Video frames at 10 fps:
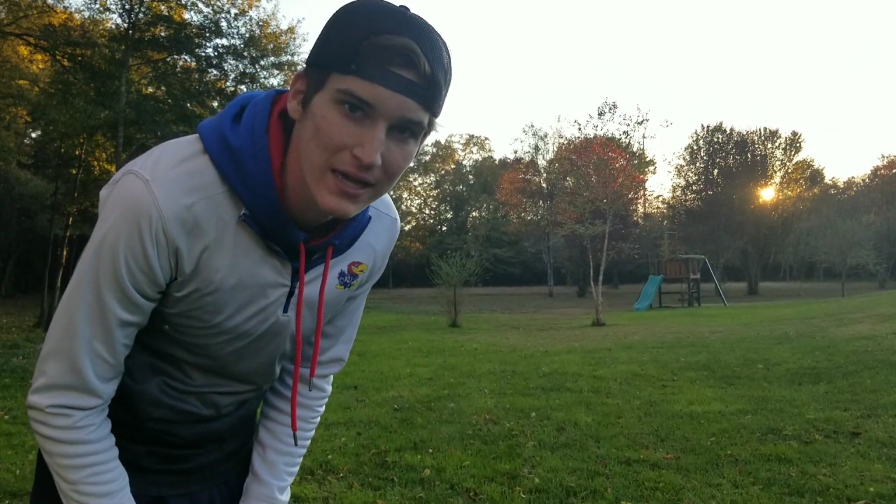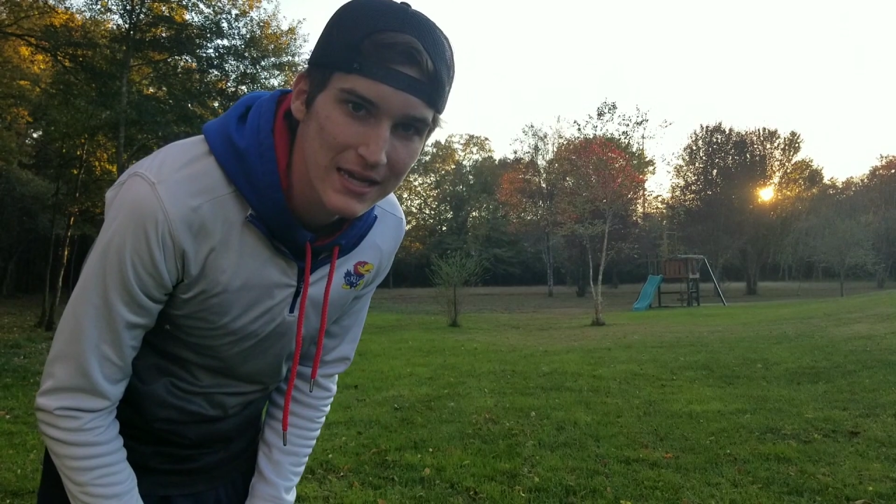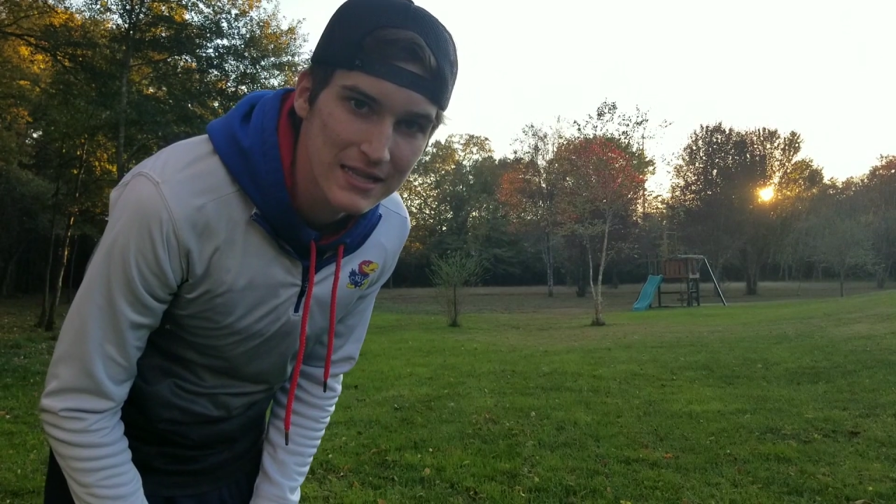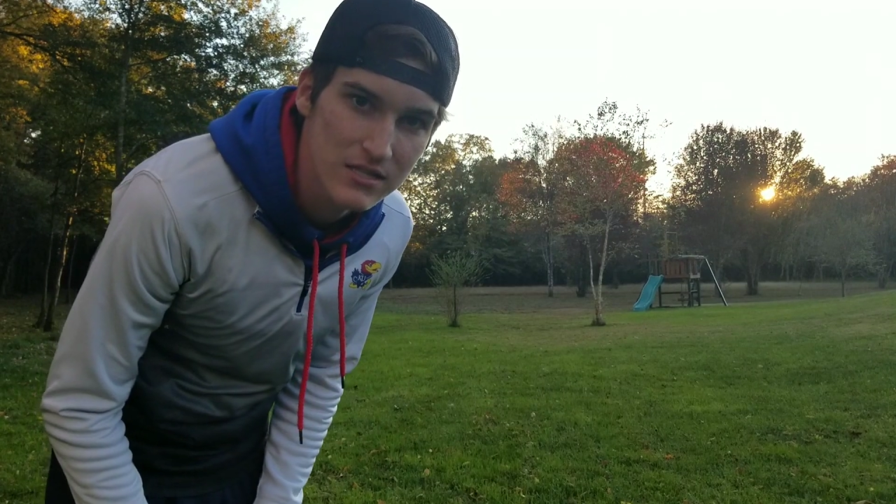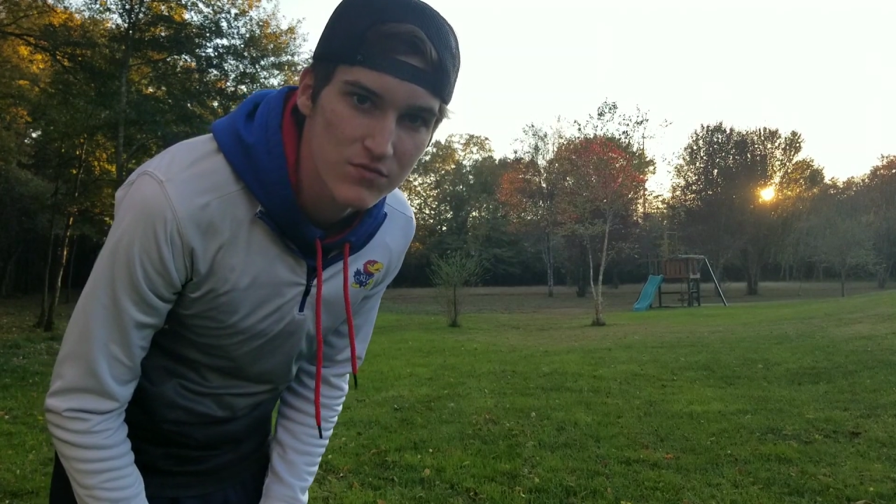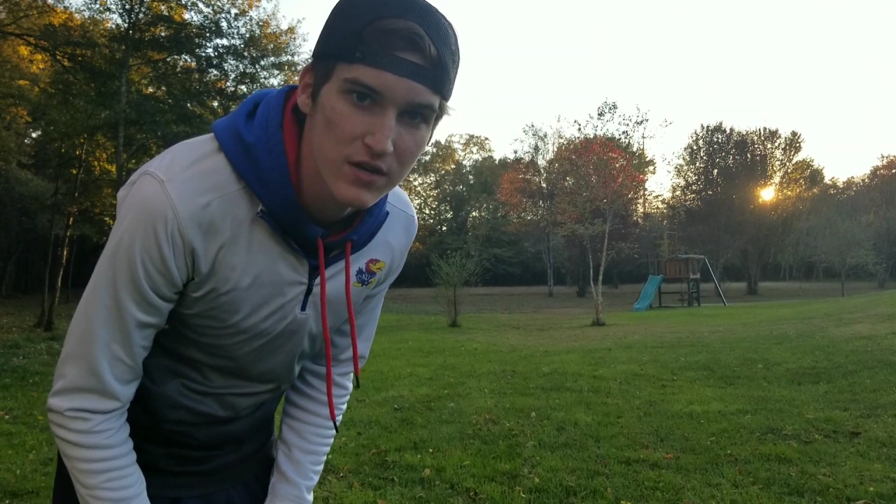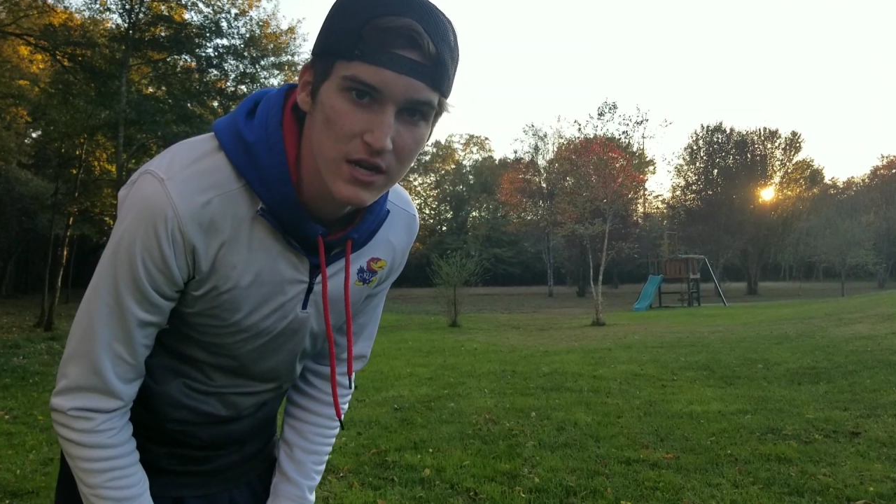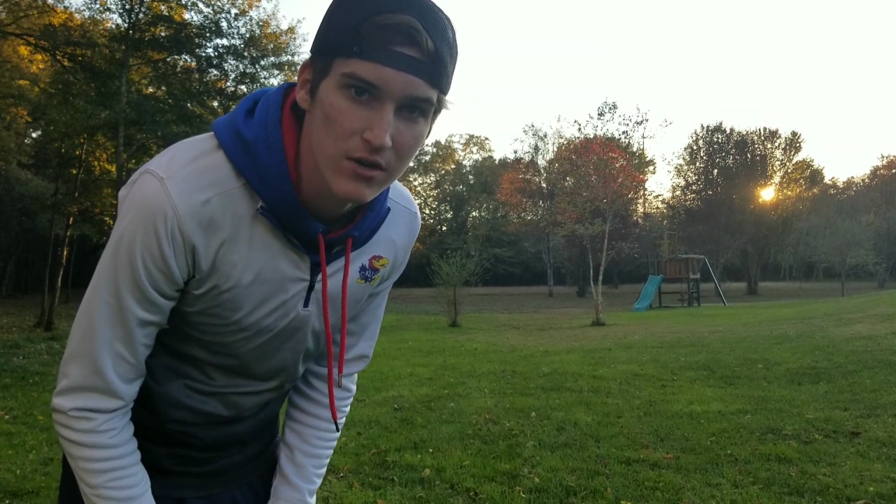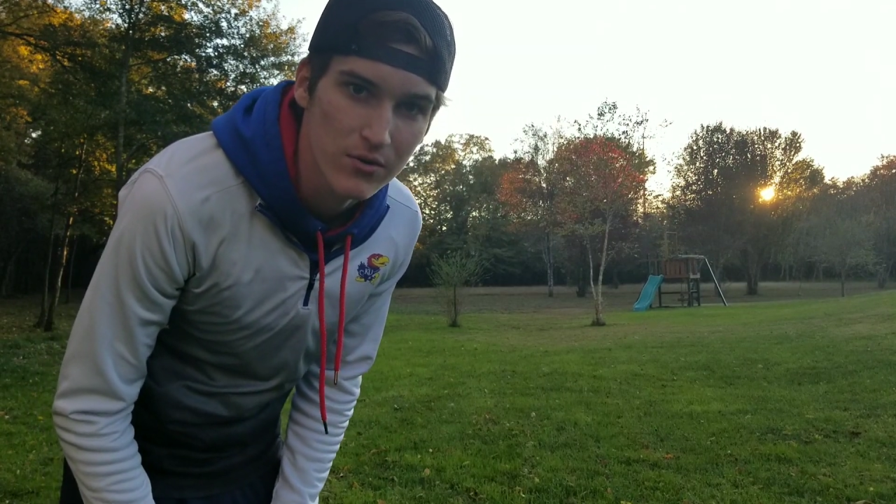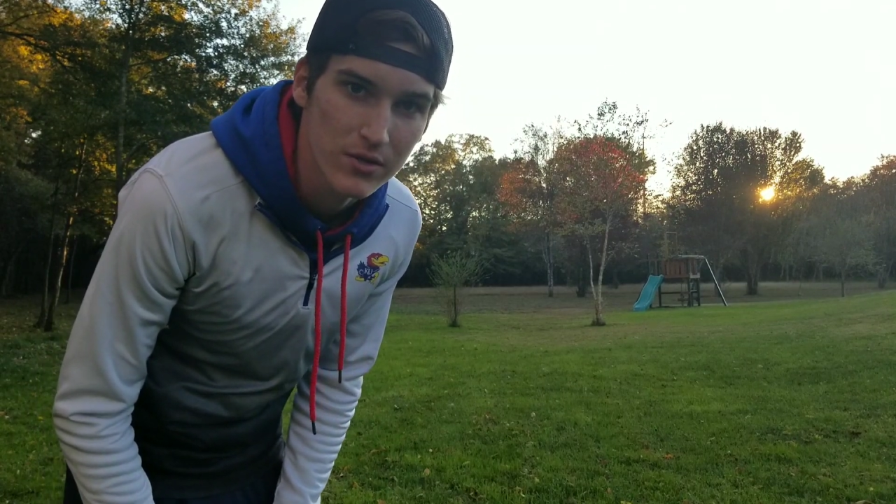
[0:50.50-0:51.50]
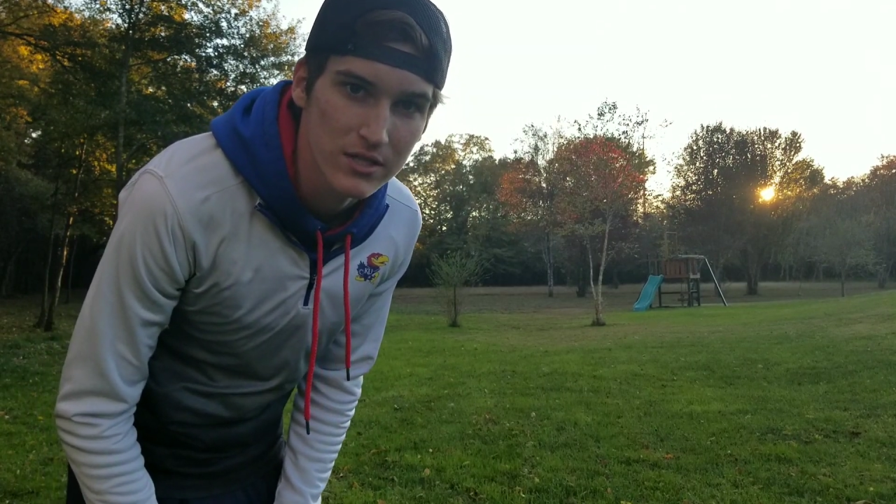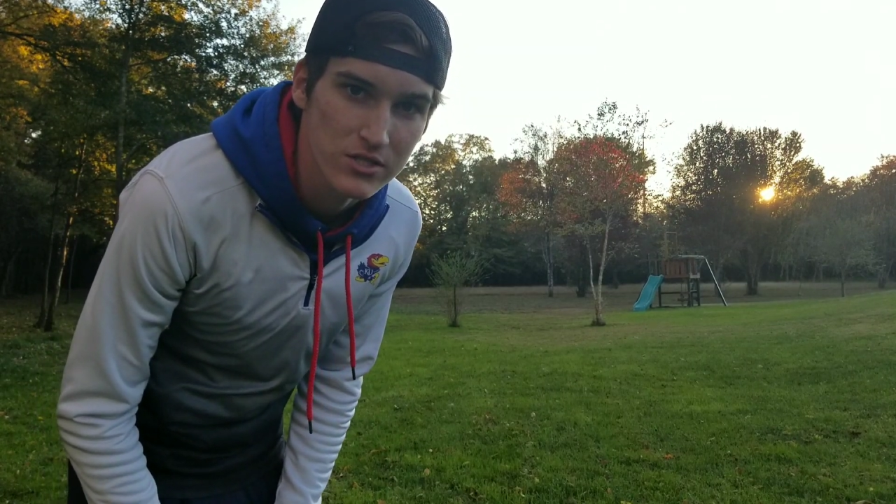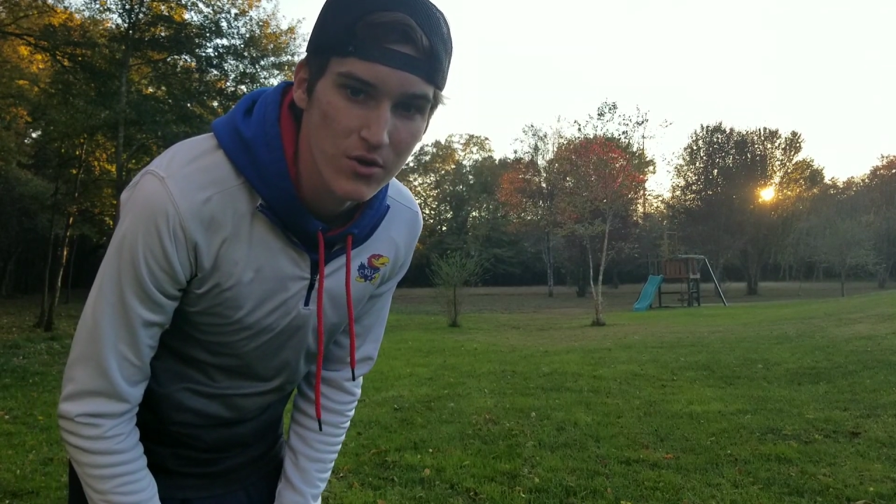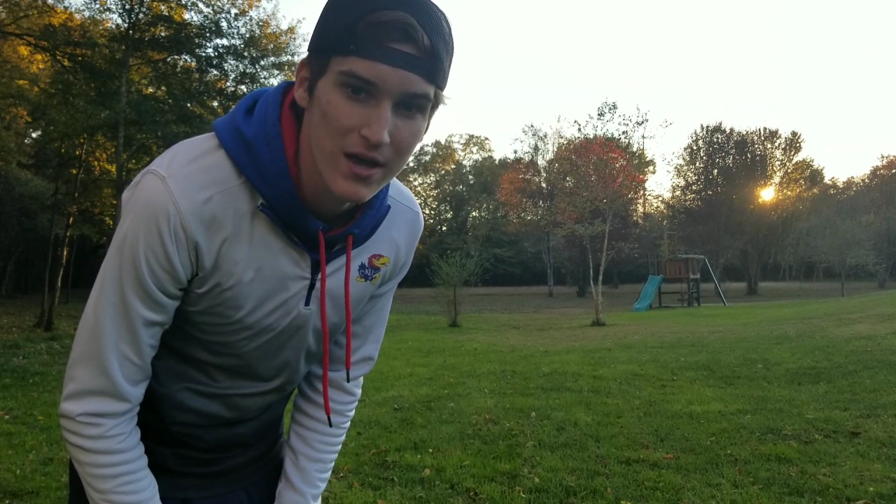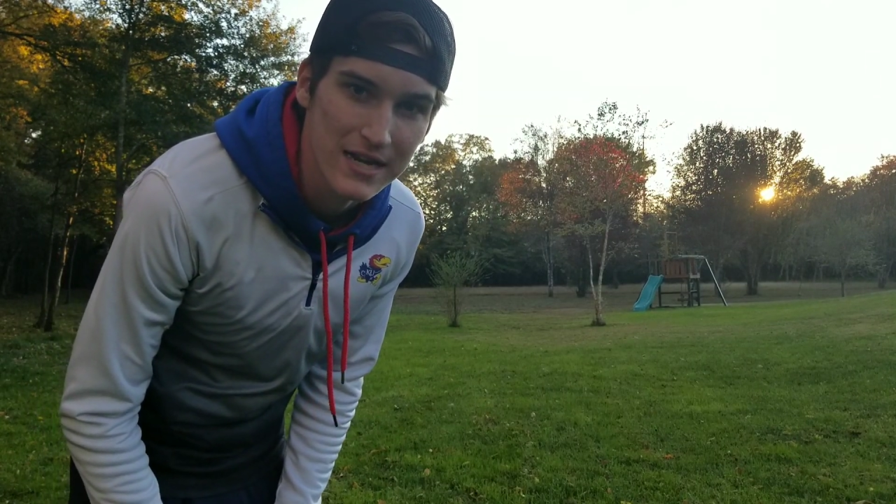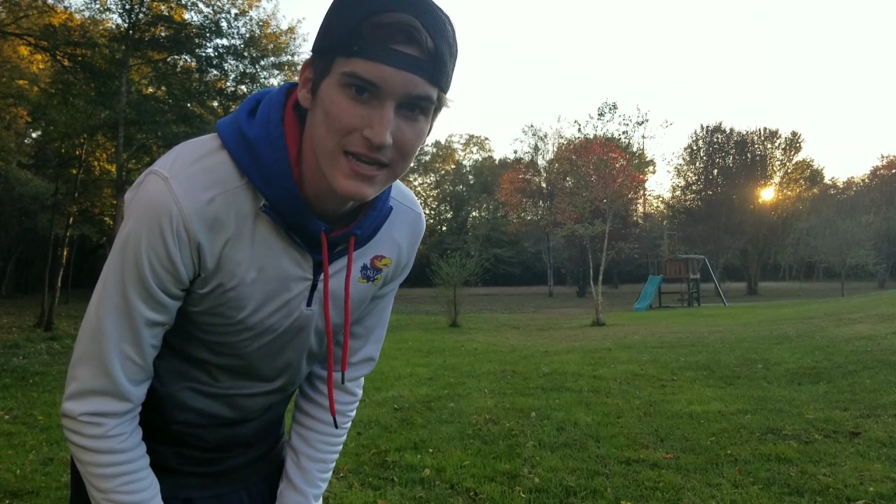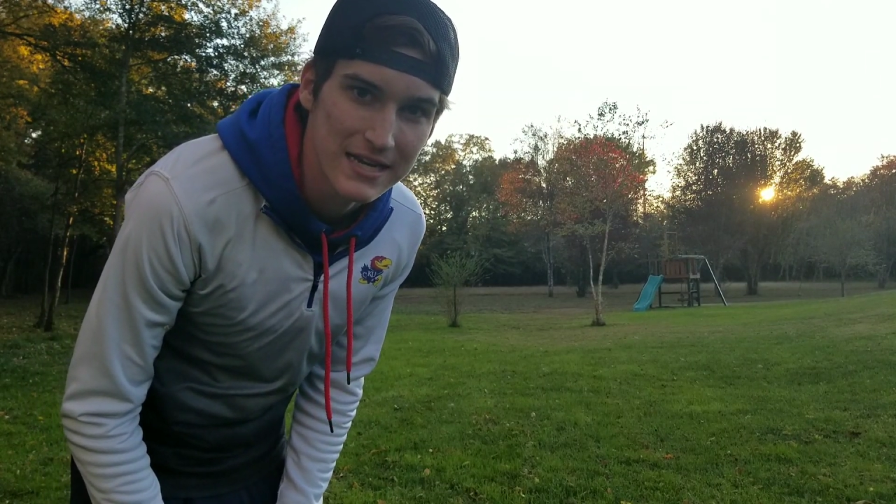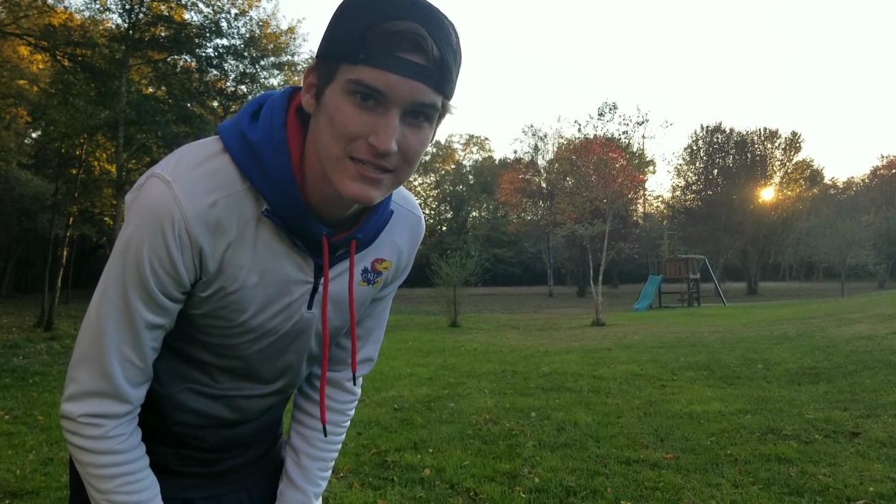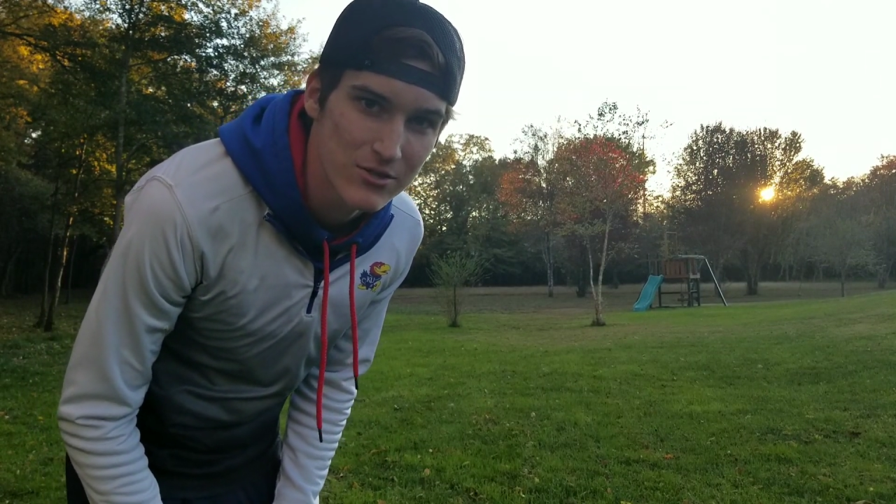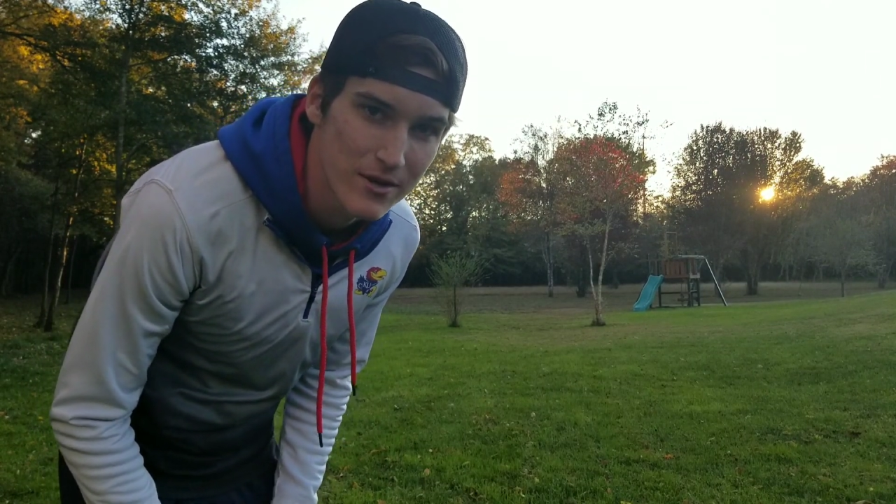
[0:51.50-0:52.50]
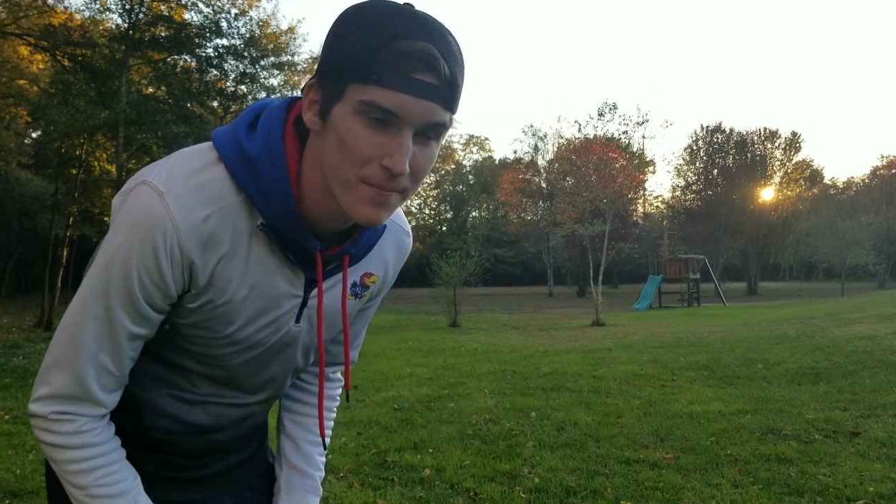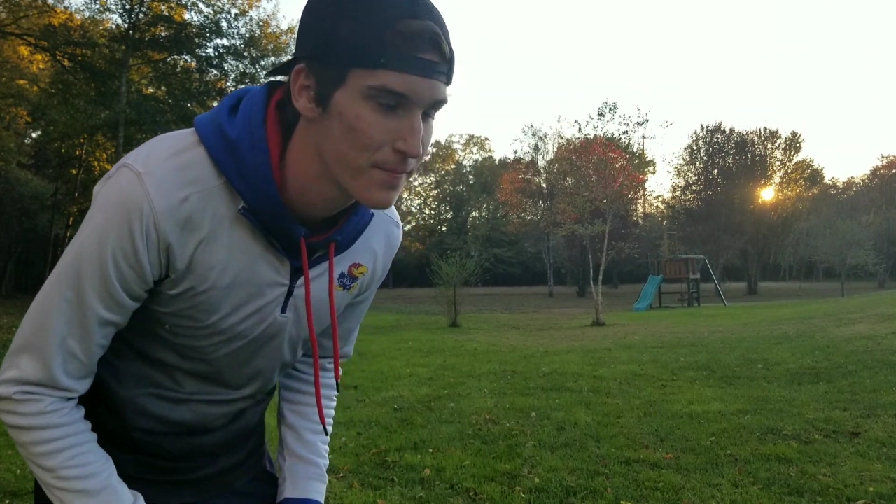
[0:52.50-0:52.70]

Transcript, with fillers: it in this video. Let's go ahead and get into it.